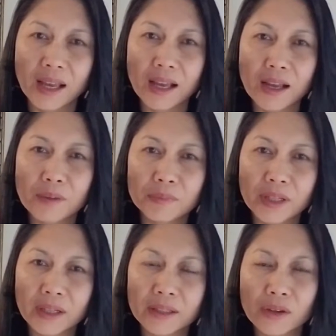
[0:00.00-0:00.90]

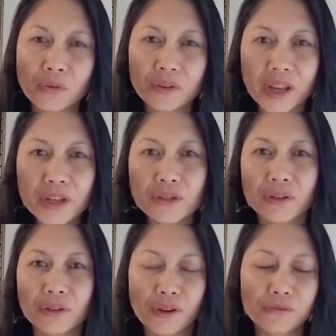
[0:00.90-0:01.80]
The
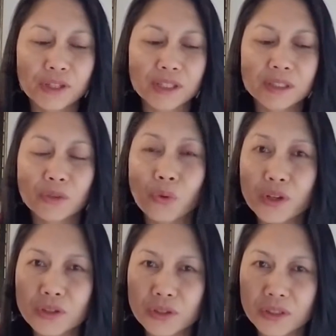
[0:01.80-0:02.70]
condition of this
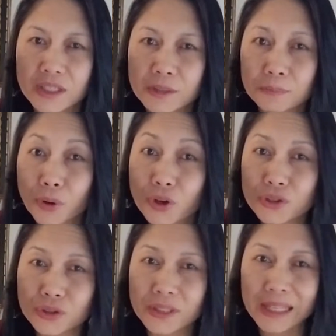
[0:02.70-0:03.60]

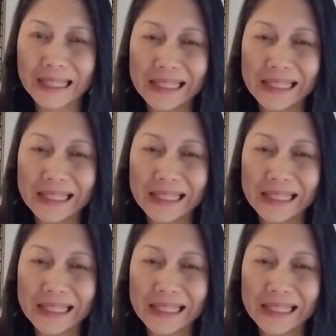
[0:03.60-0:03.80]
person that